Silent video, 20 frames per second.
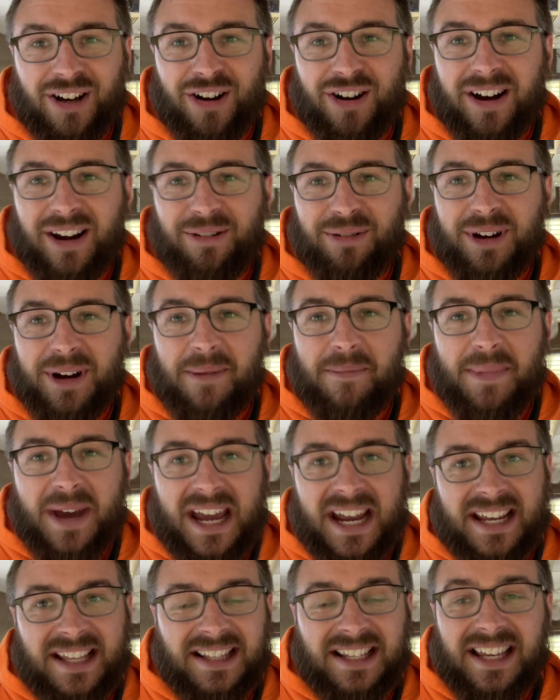right, we are
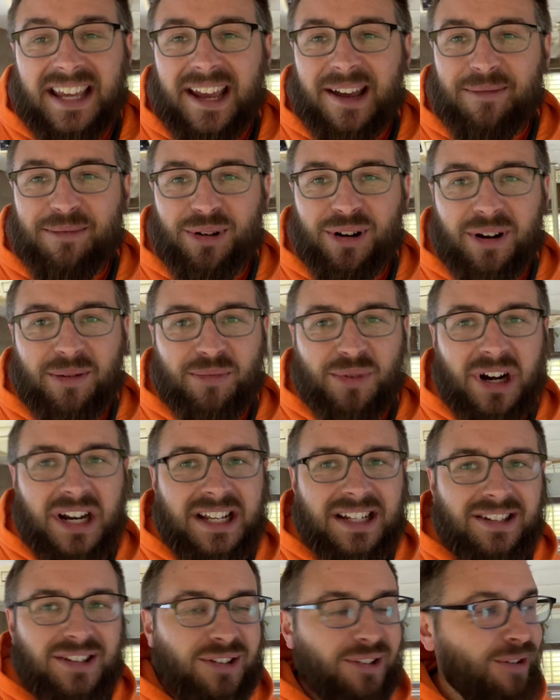back in the camper. I'm
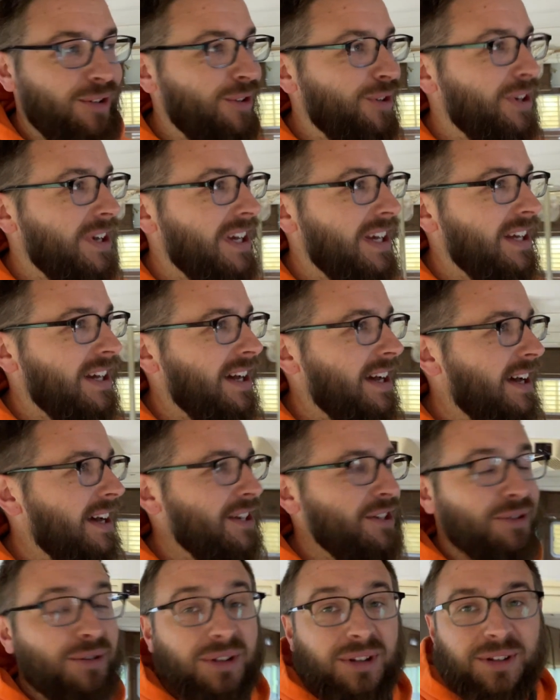ready to
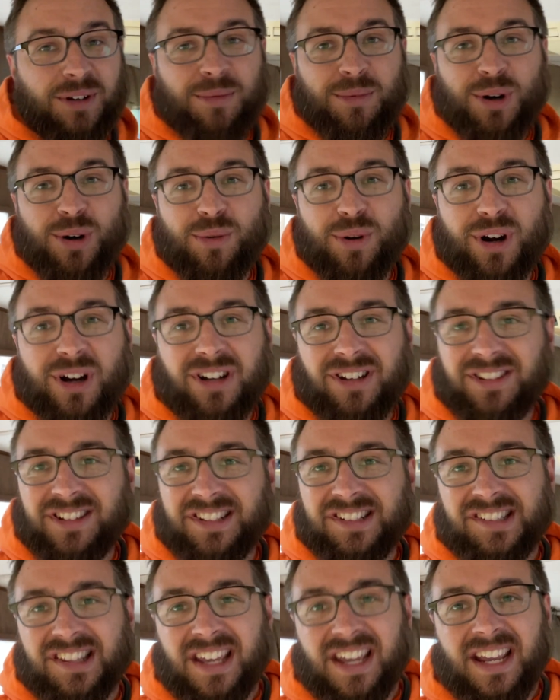do a little more work on
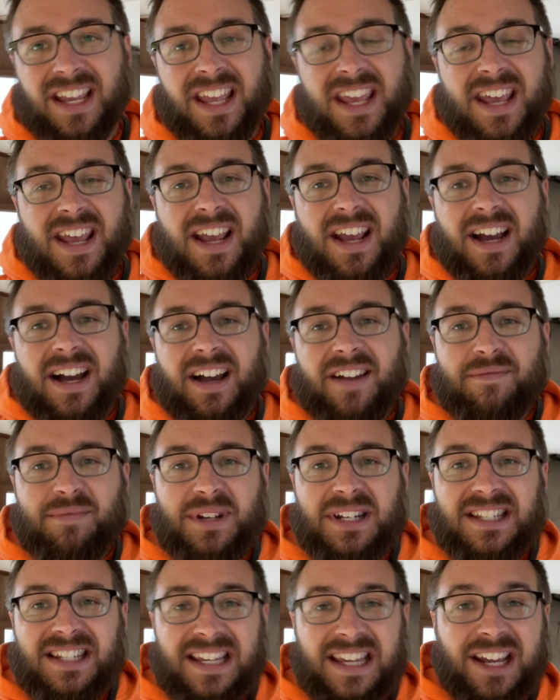this thing. I've
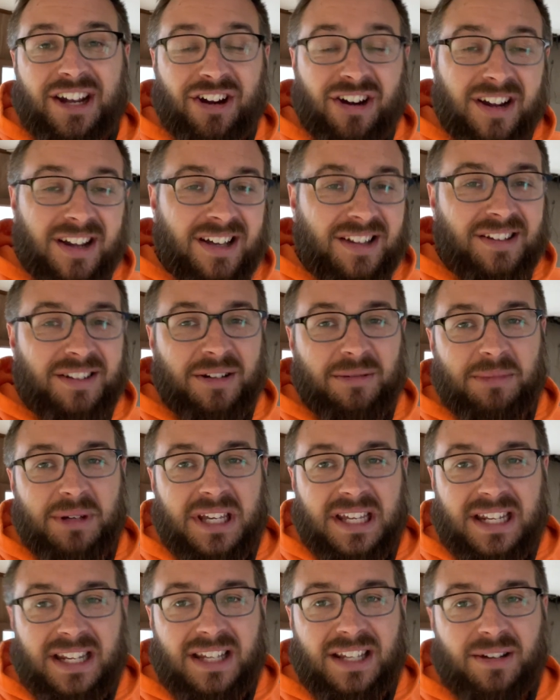been tinkering a little
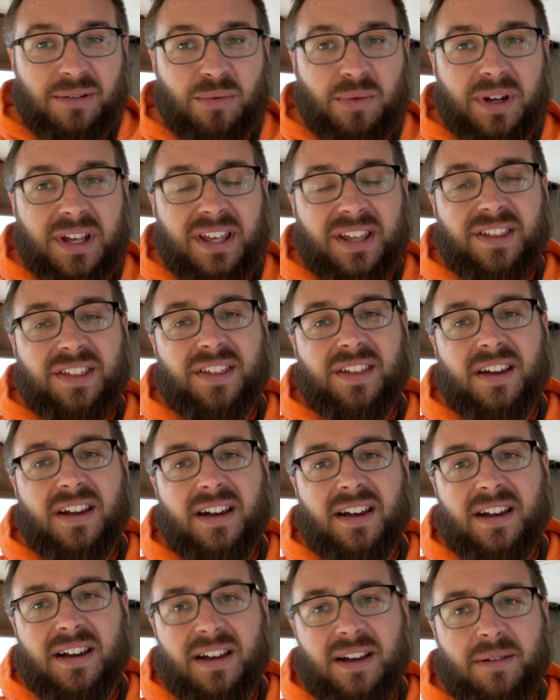bit with
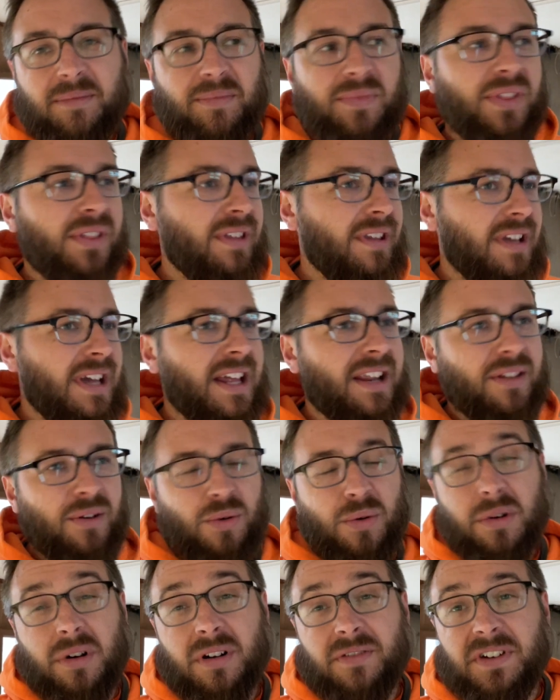kind of the
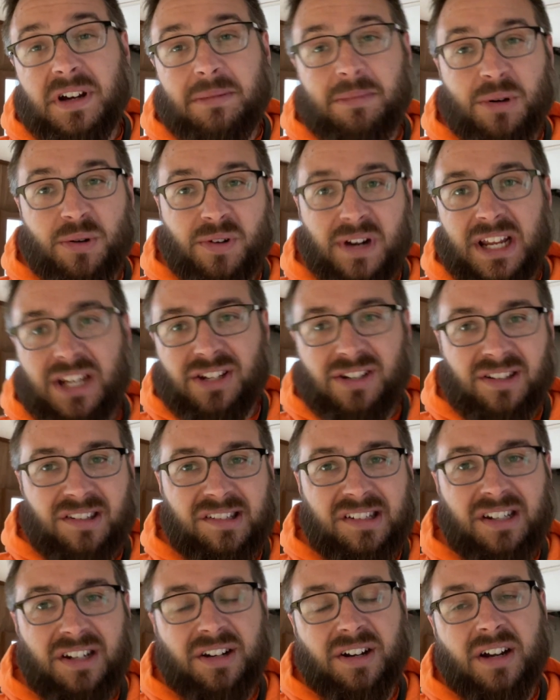order of
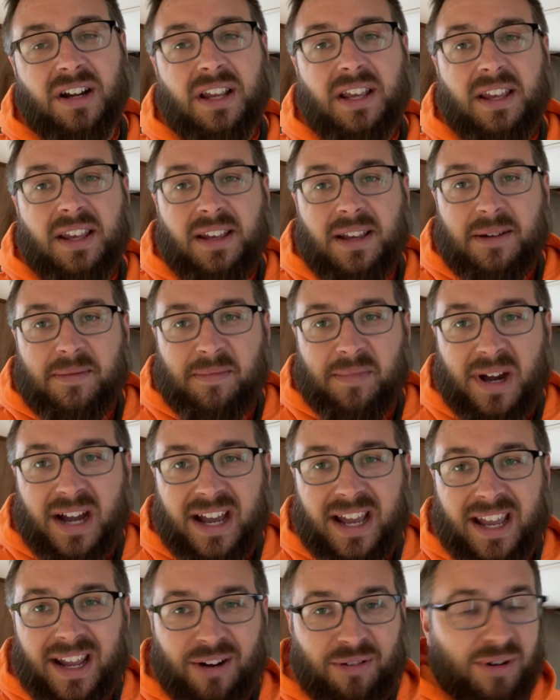operations here.
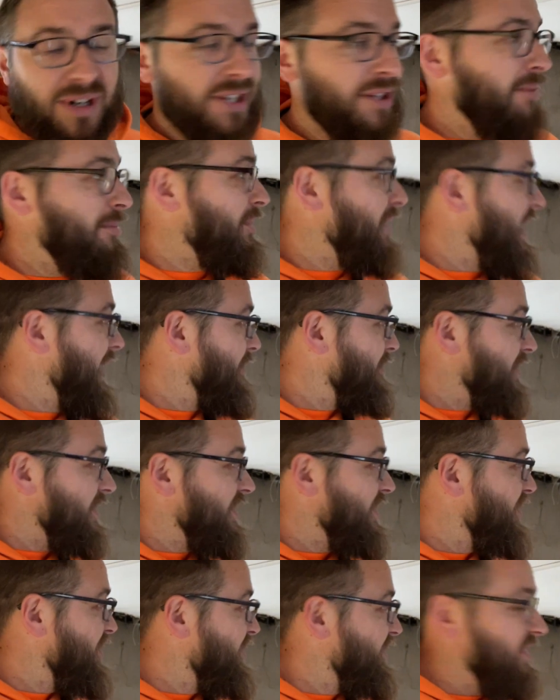My original plan was
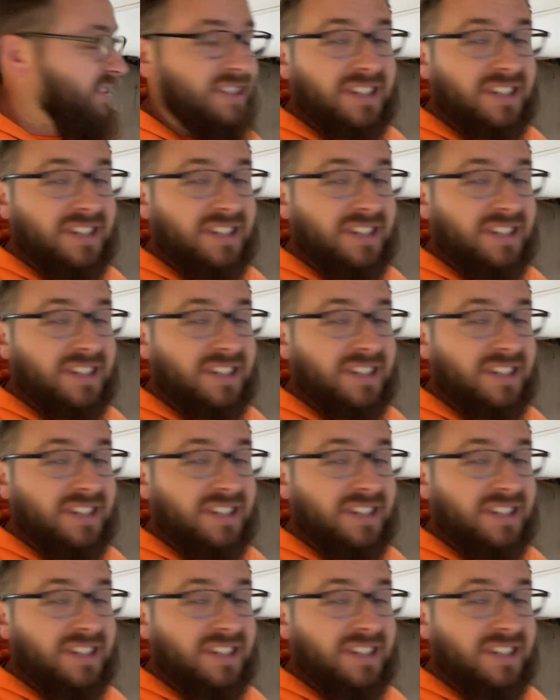to just